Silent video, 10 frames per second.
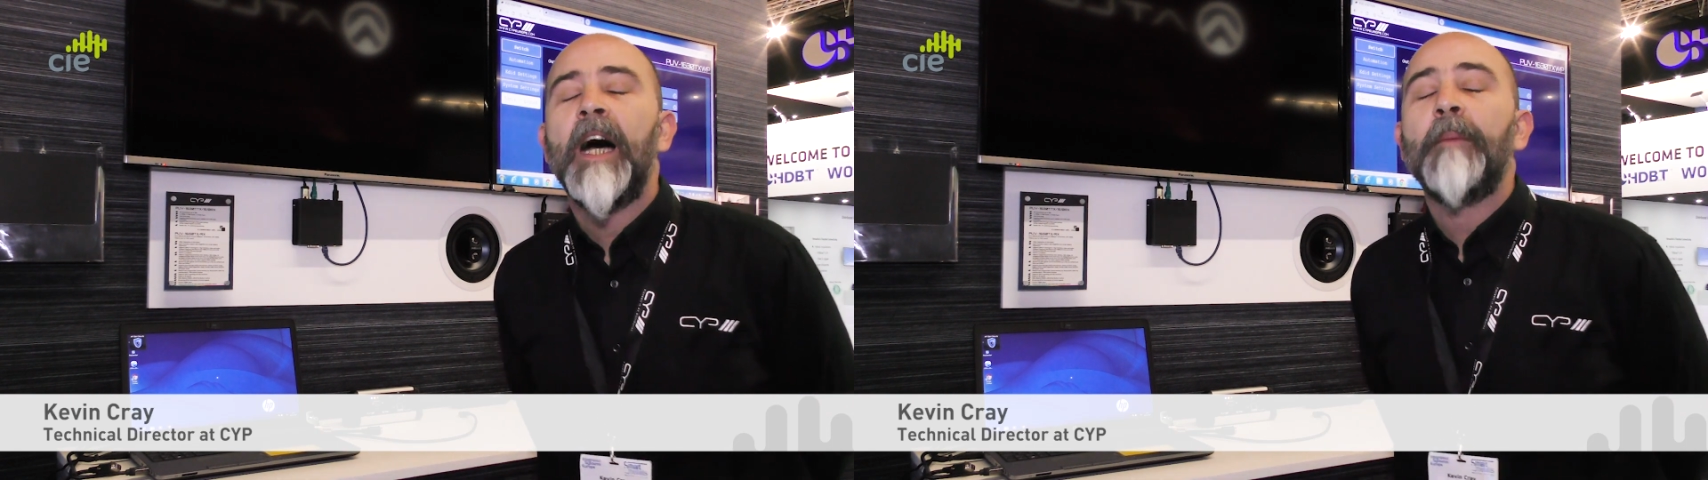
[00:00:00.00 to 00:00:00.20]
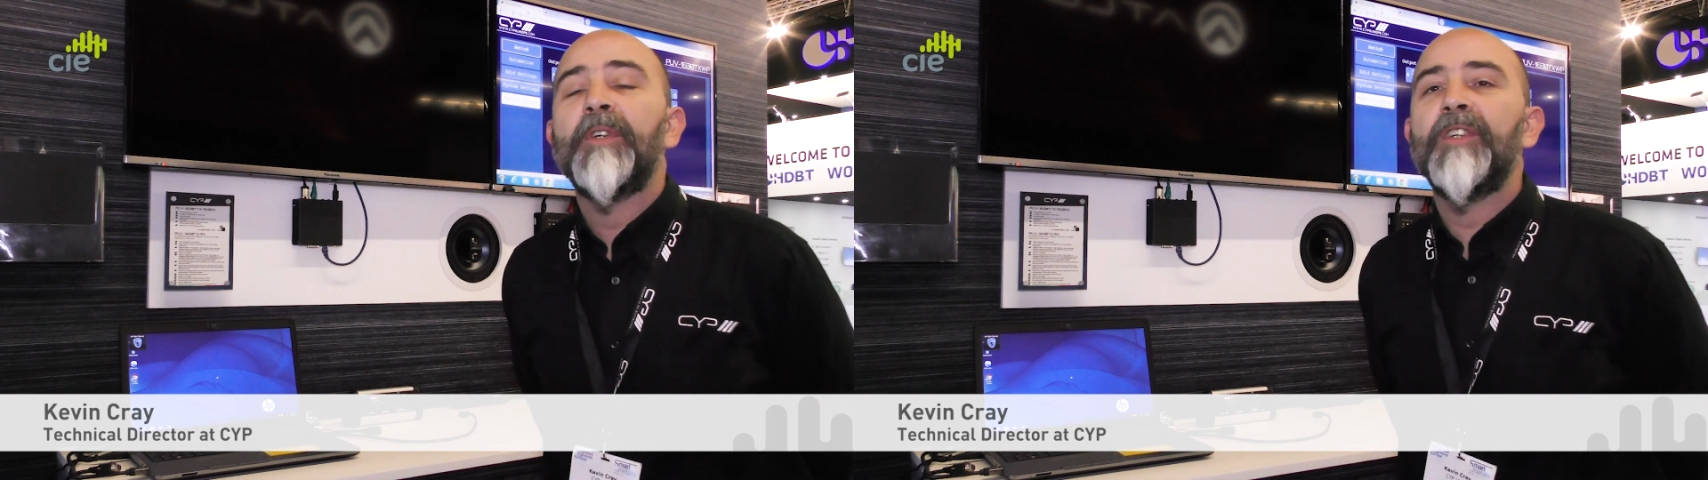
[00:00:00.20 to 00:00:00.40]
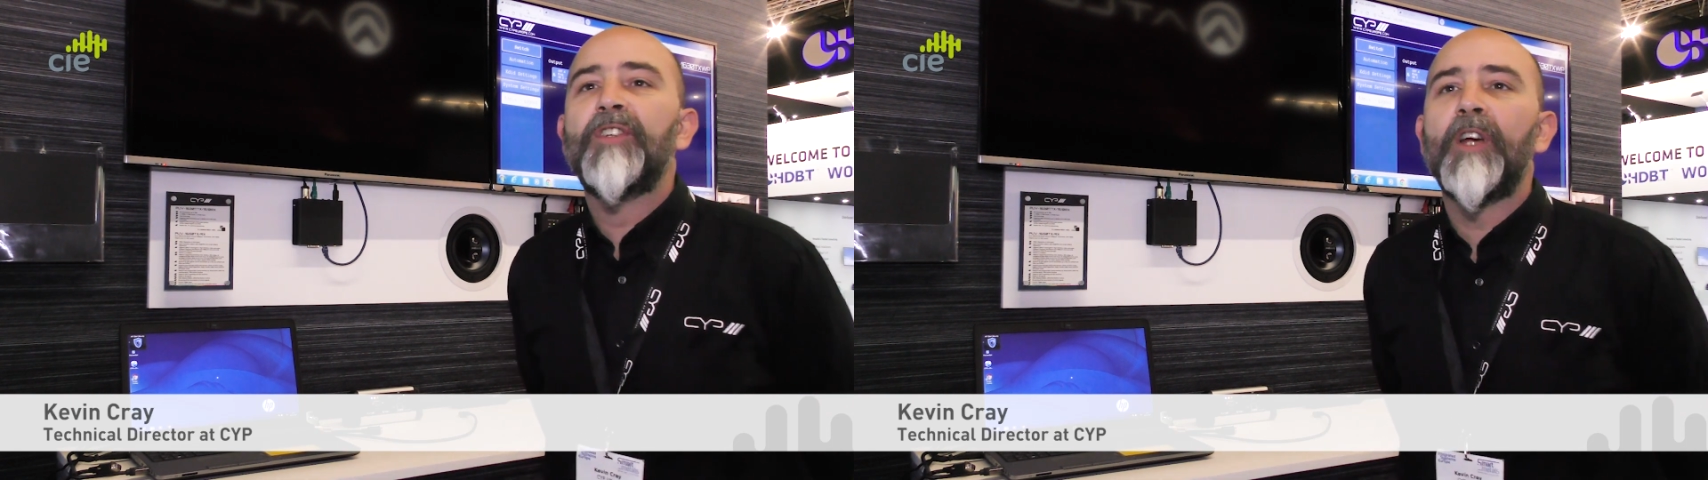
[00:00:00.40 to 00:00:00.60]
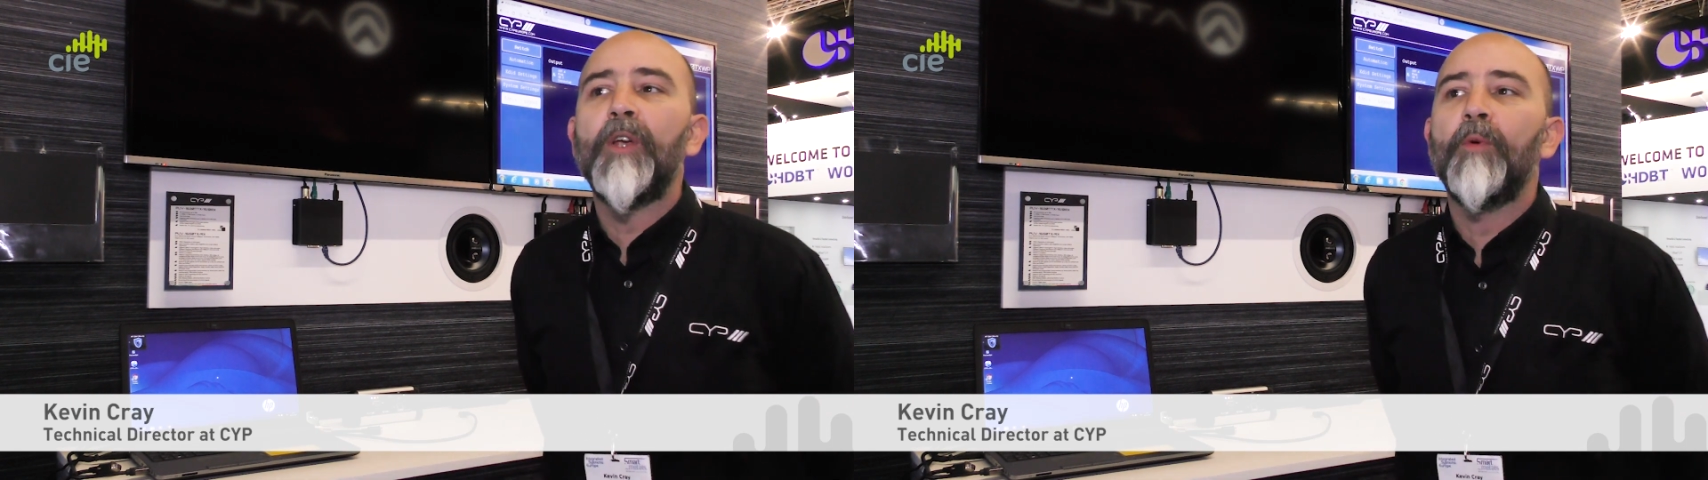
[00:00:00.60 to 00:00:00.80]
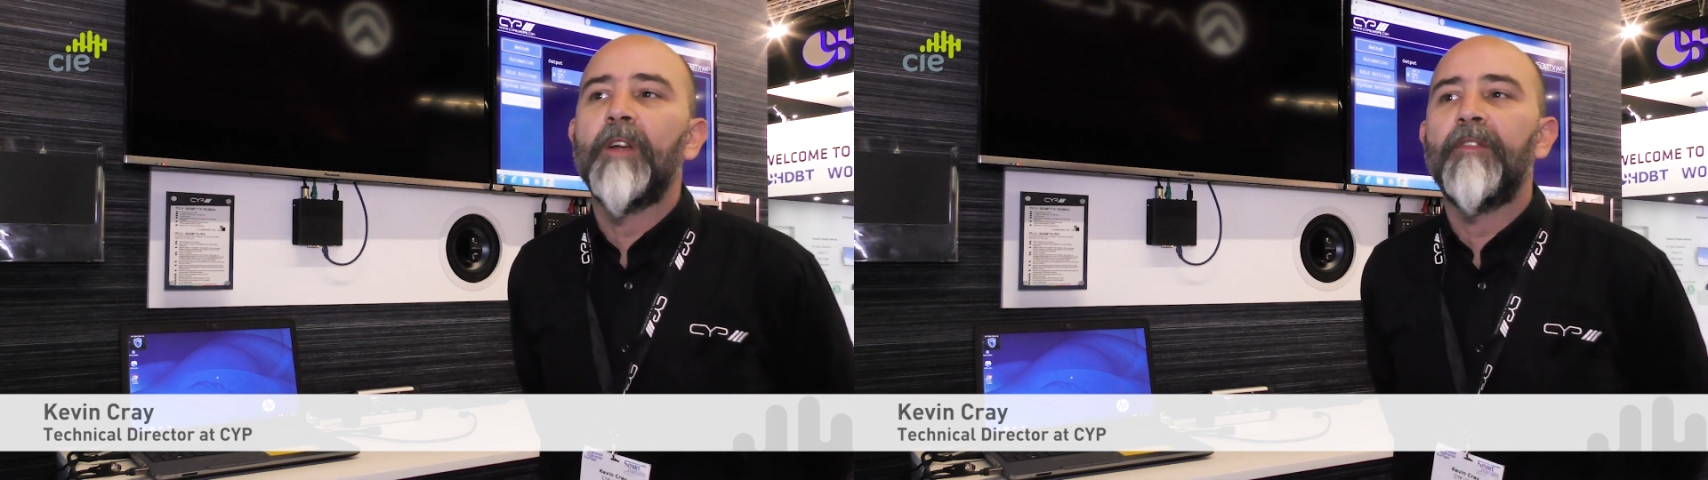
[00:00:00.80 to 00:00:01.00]
I'm going to show
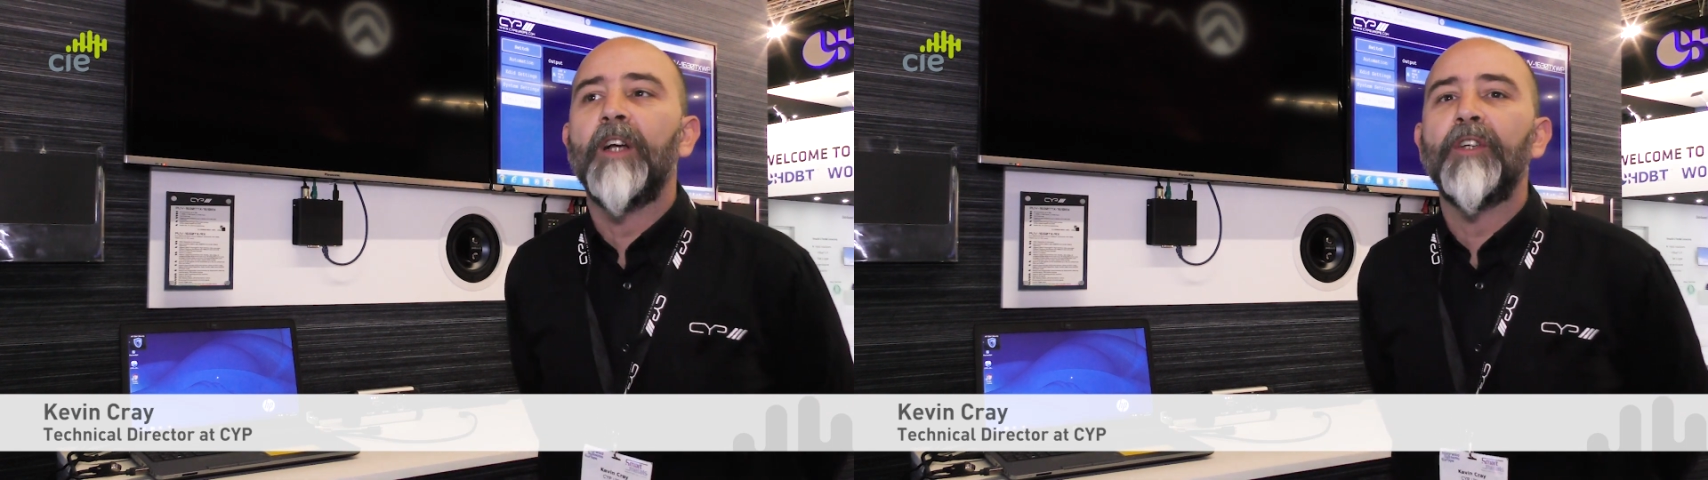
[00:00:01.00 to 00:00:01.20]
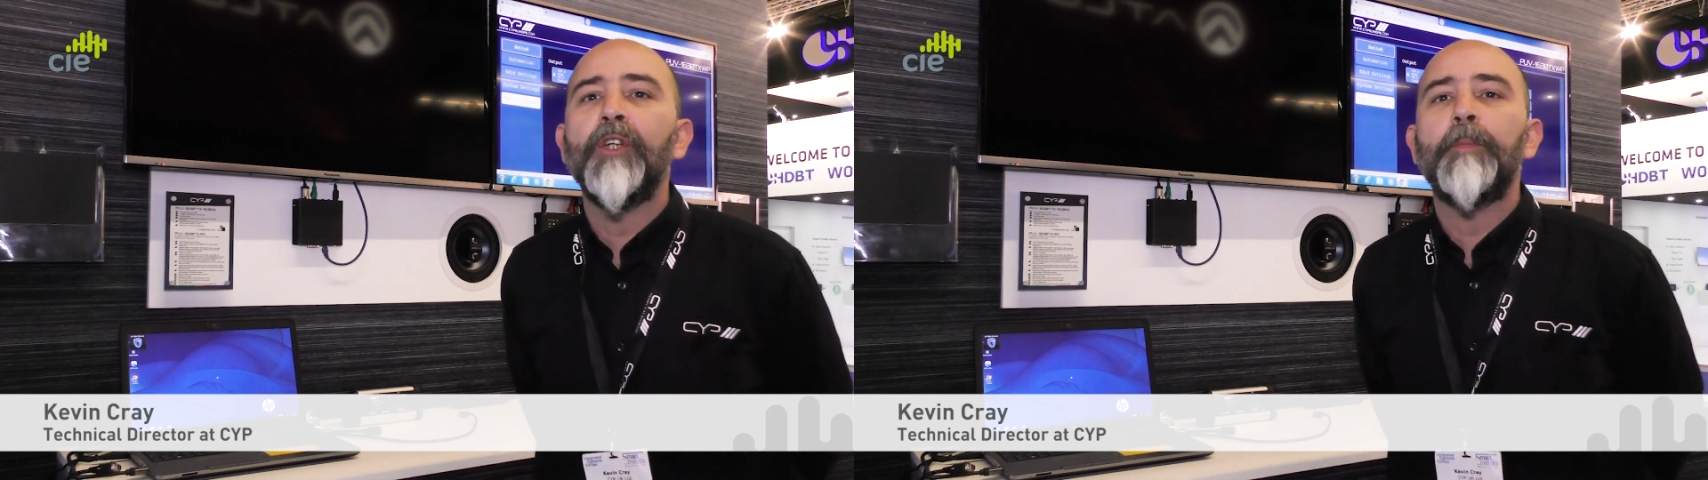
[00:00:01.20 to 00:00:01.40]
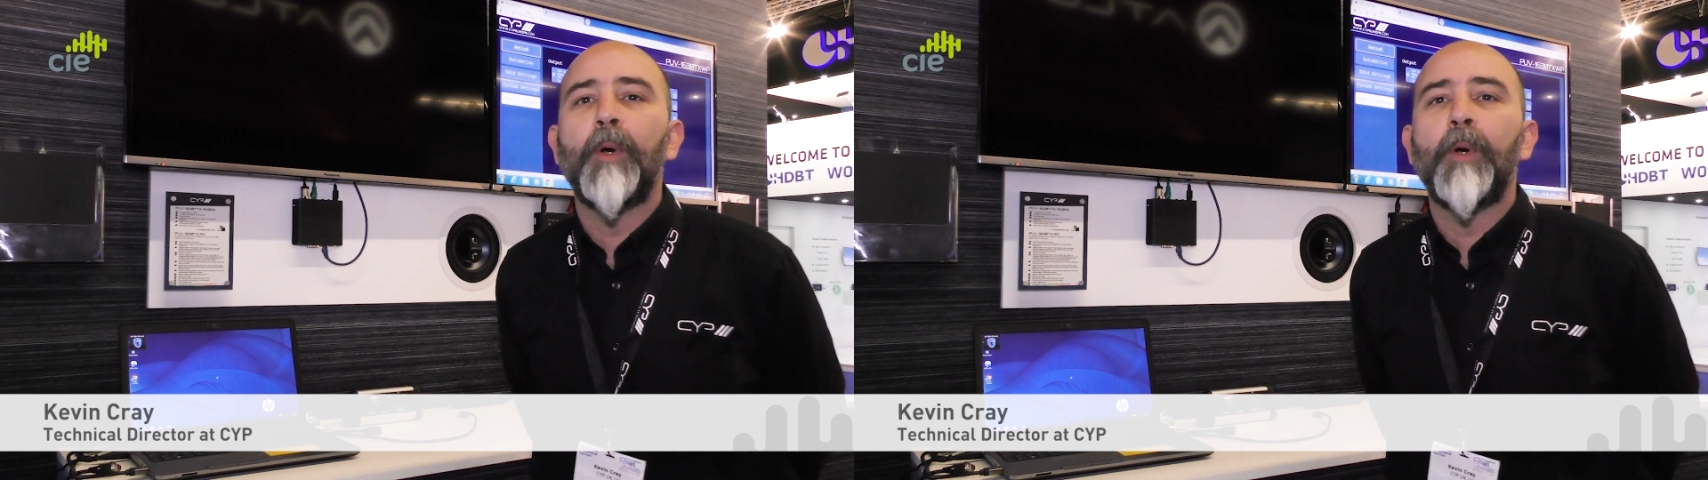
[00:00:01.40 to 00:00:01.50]
you one of our new